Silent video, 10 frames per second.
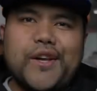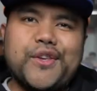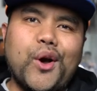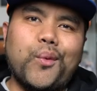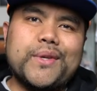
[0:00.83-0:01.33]

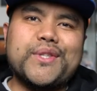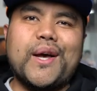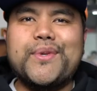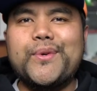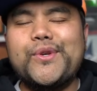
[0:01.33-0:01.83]
Yo, what's
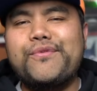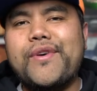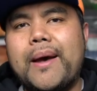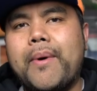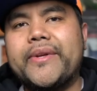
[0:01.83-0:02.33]
up YouTube
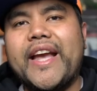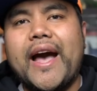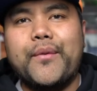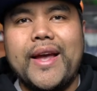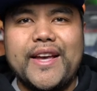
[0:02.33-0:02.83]
fam? I'm your
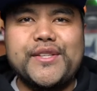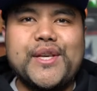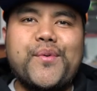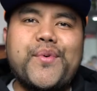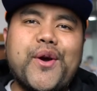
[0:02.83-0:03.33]
guy Rez,
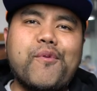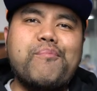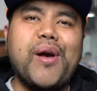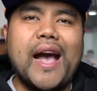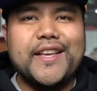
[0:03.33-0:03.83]
and we are
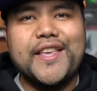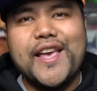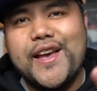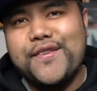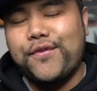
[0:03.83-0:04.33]
back
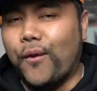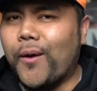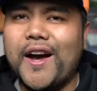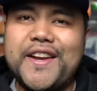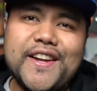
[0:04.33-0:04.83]
again
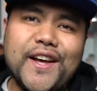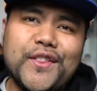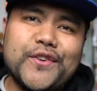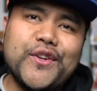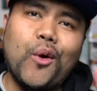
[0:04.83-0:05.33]
for
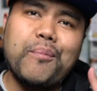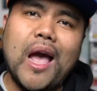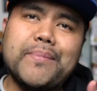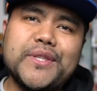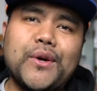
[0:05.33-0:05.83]
another dope
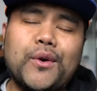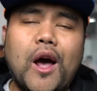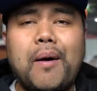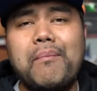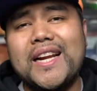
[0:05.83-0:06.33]
episode
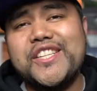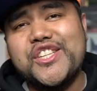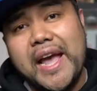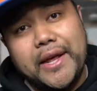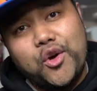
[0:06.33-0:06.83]
on my
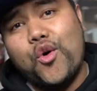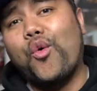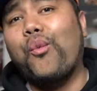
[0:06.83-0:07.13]
channel.